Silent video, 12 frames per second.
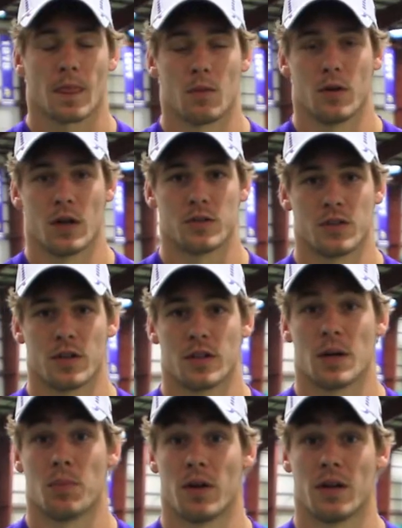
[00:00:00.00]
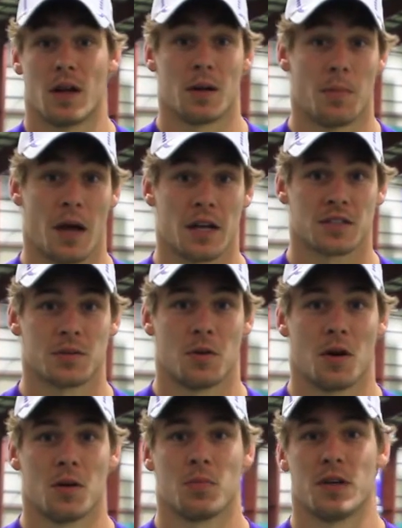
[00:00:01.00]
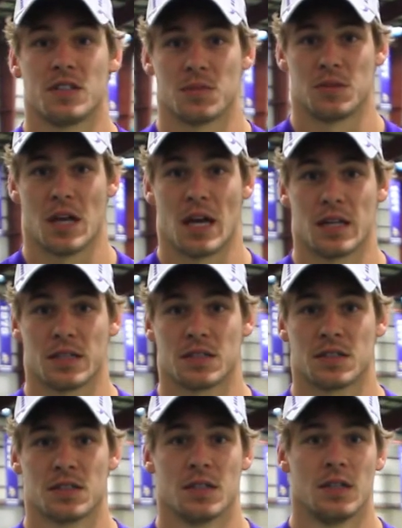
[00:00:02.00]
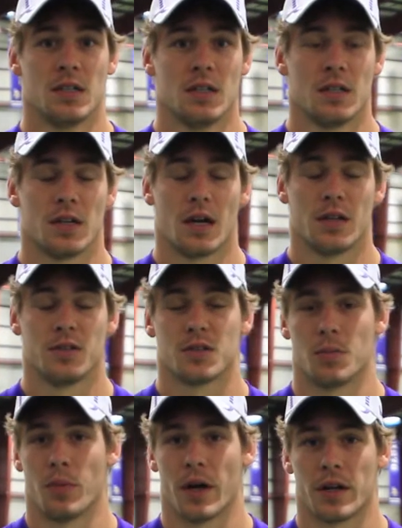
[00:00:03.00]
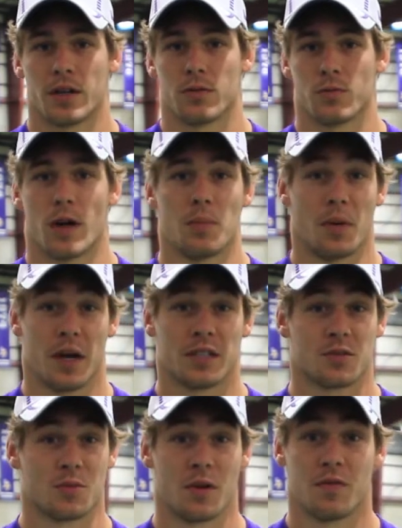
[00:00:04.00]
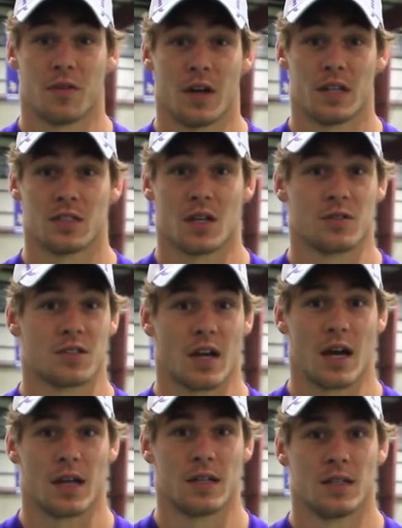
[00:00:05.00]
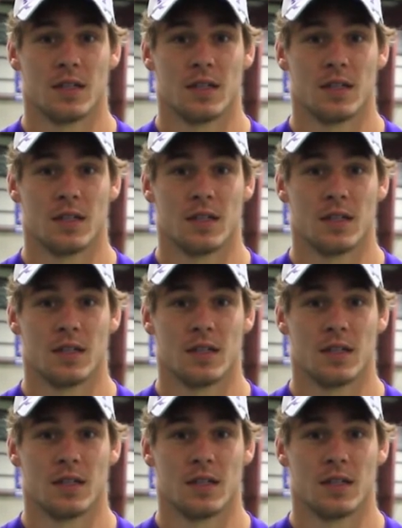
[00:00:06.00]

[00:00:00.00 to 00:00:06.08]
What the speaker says: And when I was younger, I played a lot of basketball, played some tennis. I used to ride bikes with my friends outside.